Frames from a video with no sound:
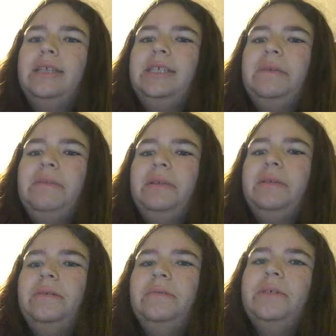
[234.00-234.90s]
This
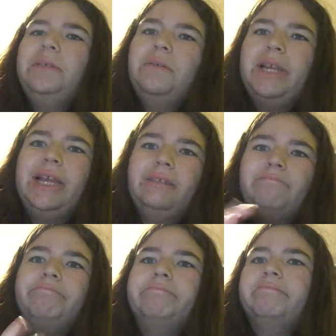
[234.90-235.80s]
episode was okay.
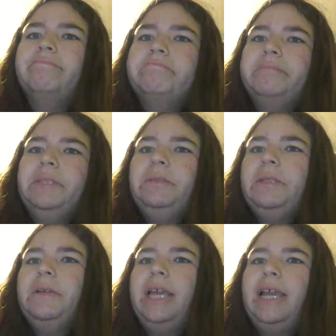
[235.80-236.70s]
It was
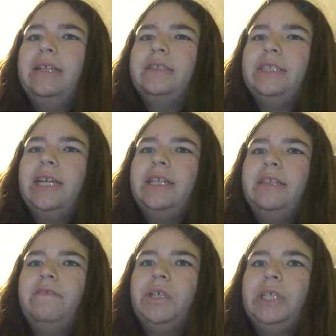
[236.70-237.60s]
okay. It's kind of
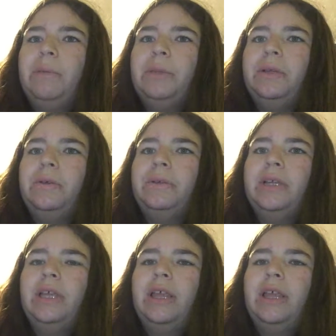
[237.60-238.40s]
like the first episode.